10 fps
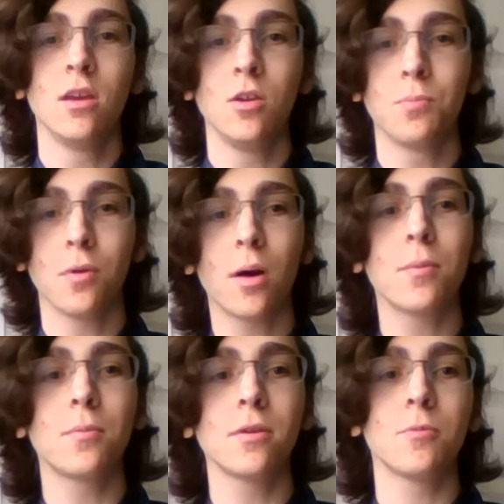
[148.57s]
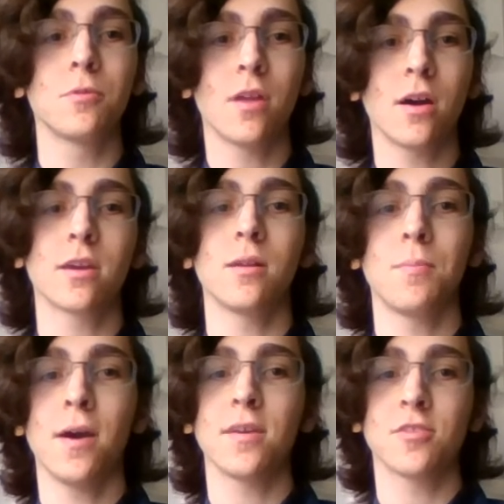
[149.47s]
you probably will not get a
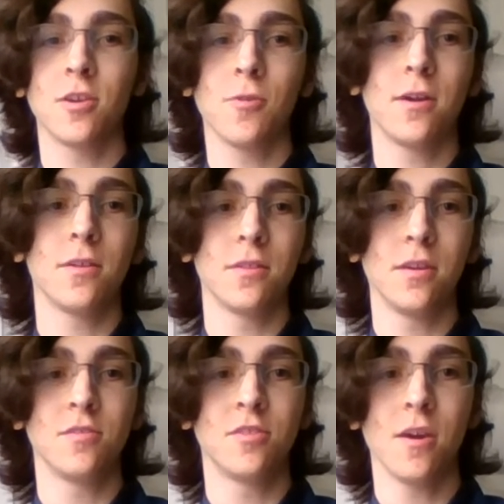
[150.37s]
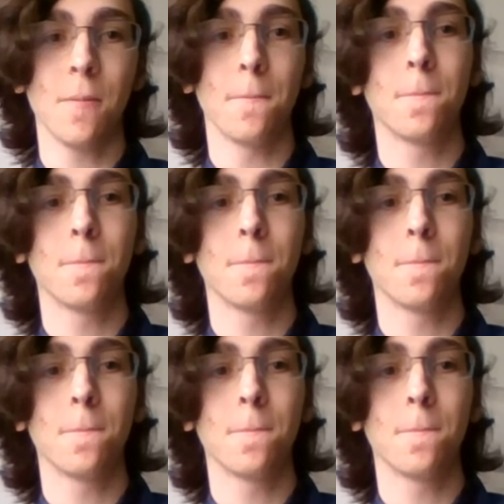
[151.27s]
passing grade on the exam.